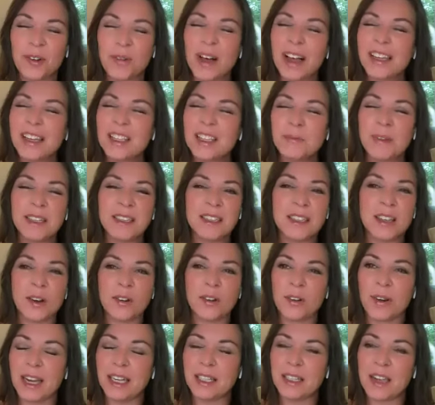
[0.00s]
well, it's been so
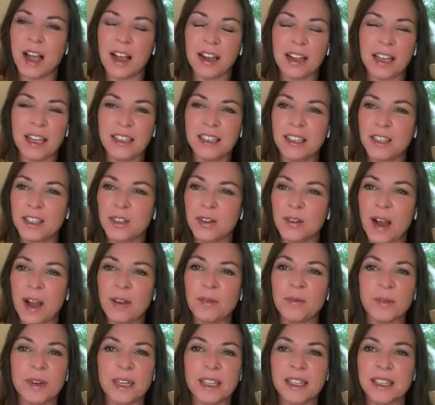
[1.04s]
great talking to
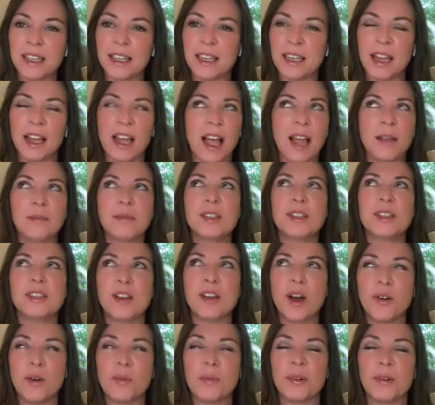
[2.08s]
you. I'm
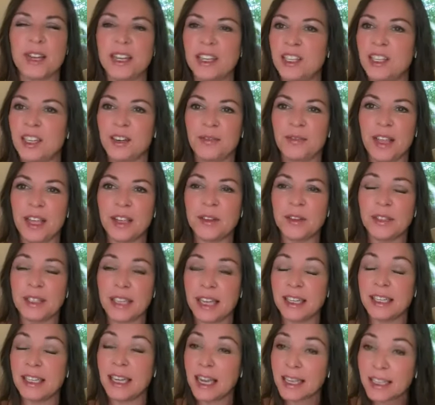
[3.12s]
so appreciative that you
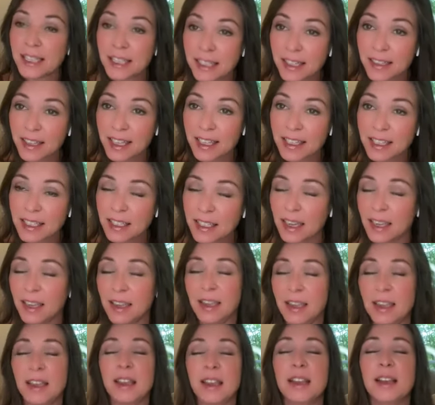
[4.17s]
said yes to this.
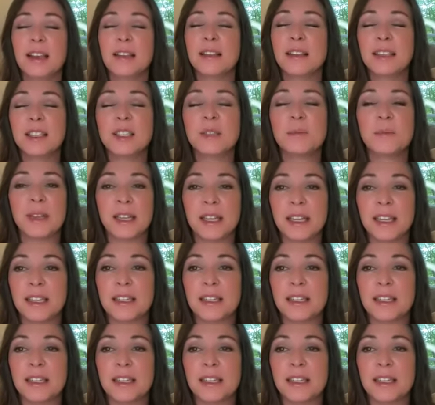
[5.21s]
This has been